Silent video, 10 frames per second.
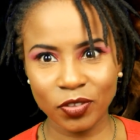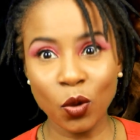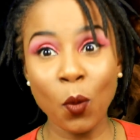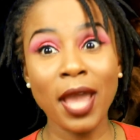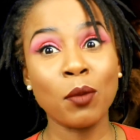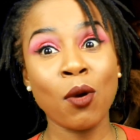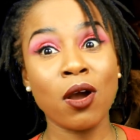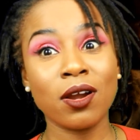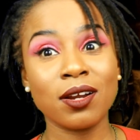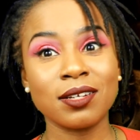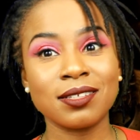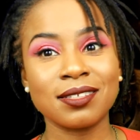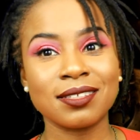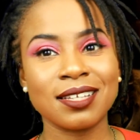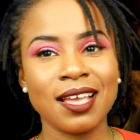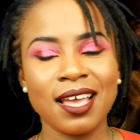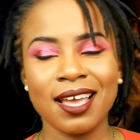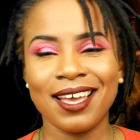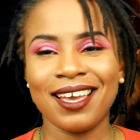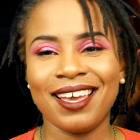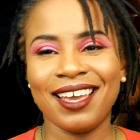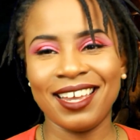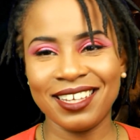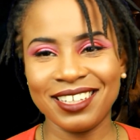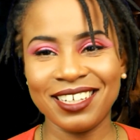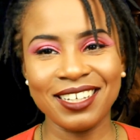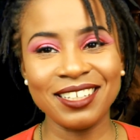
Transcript: the White Walkers. And it